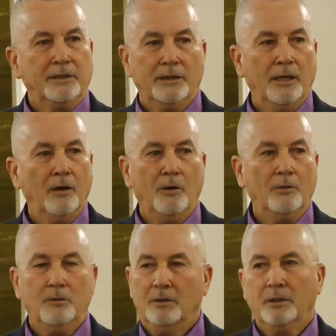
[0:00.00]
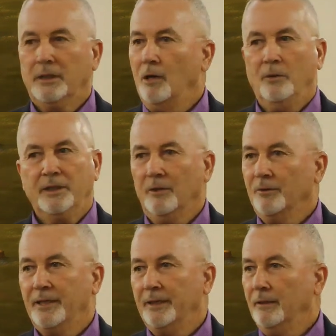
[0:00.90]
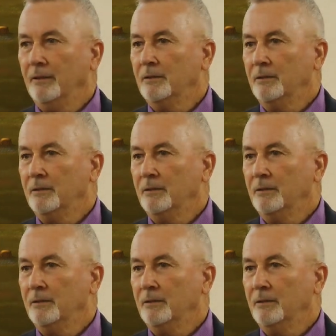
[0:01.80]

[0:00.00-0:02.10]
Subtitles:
Go and don't tell.